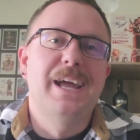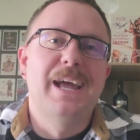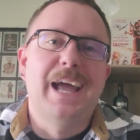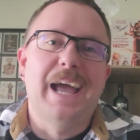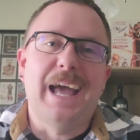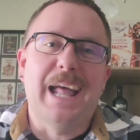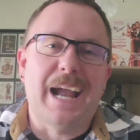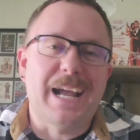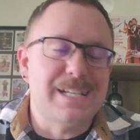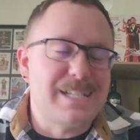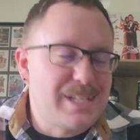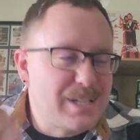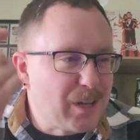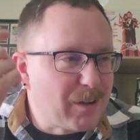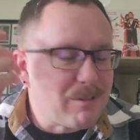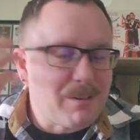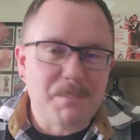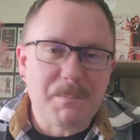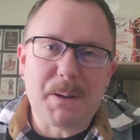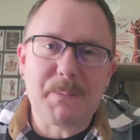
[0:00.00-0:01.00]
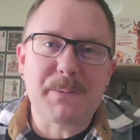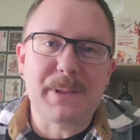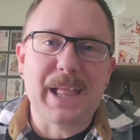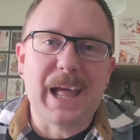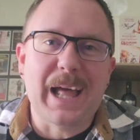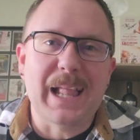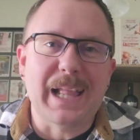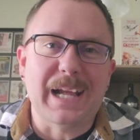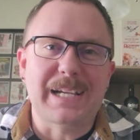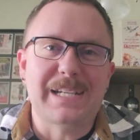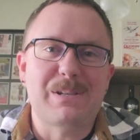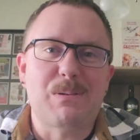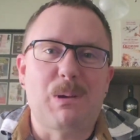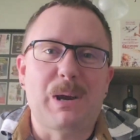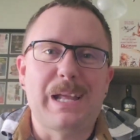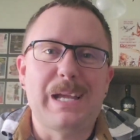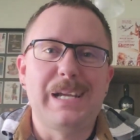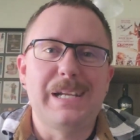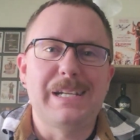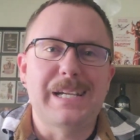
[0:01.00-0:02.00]
and I still remember that like
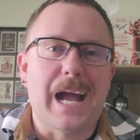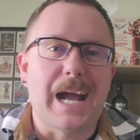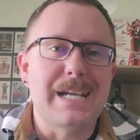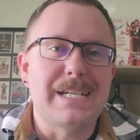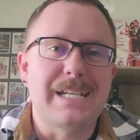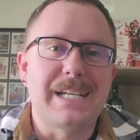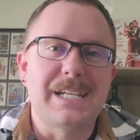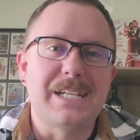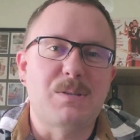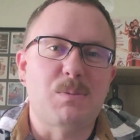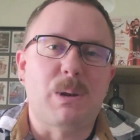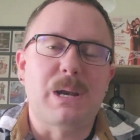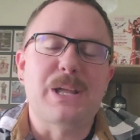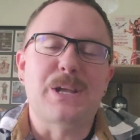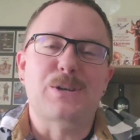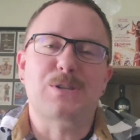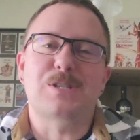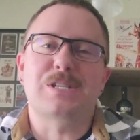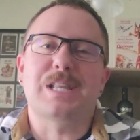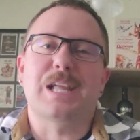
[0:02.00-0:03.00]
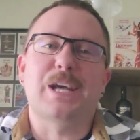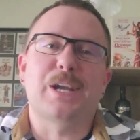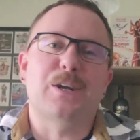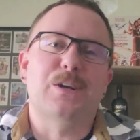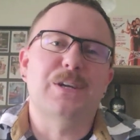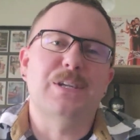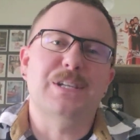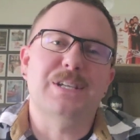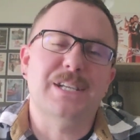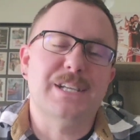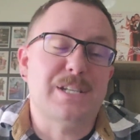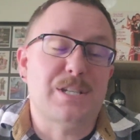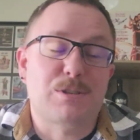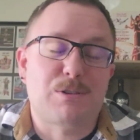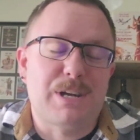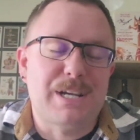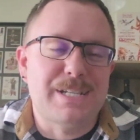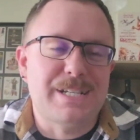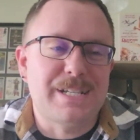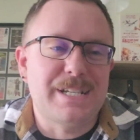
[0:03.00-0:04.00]
20 years later. It's
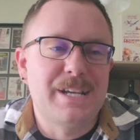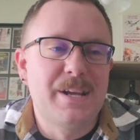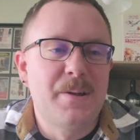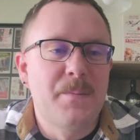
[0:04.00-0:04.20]
crazy.